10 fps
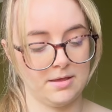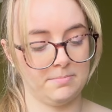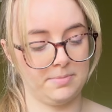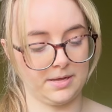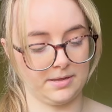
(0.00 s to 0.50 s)

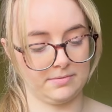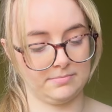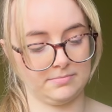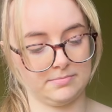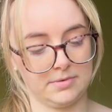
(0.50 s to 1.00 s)
But
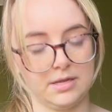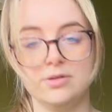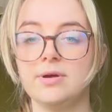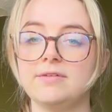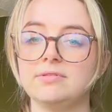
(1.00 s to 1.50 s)
I
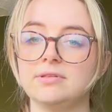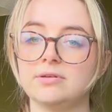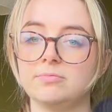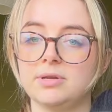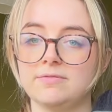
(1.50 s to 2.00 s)
do have a
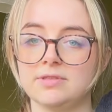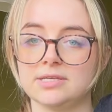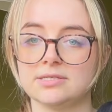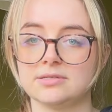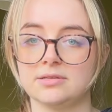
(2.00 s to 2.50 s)
little bit of
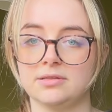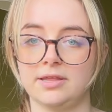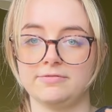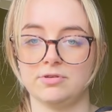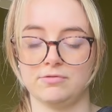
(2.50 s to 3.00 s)
this
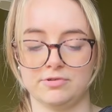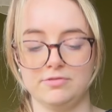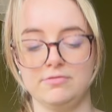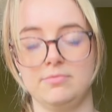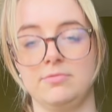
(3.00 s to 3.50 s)
left
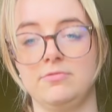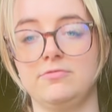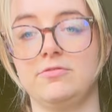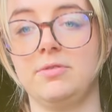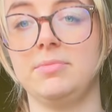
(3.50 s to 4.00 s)
over
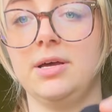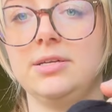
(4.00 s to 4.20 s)
from a